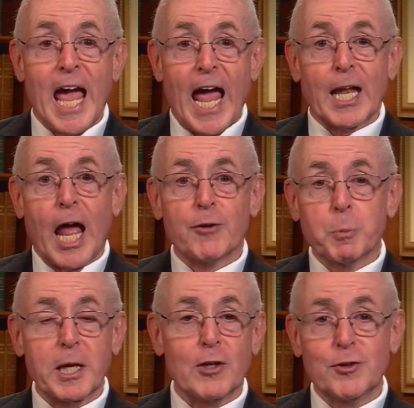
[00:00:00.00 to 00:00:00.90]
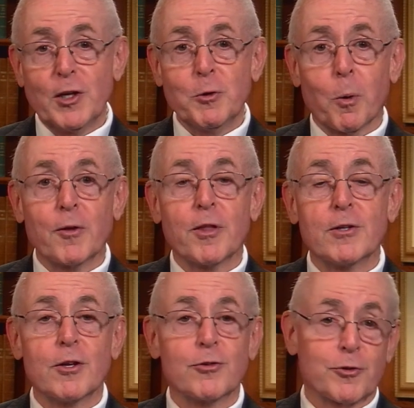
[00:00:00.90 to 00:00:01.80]
And as we continue on the
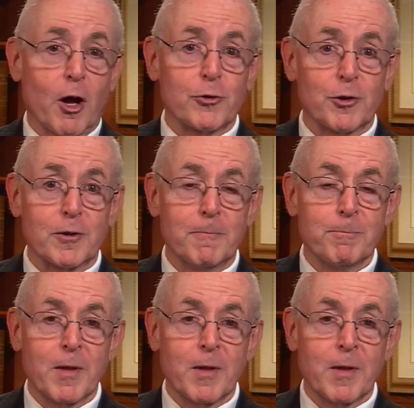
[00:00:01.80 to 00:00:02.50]
discussion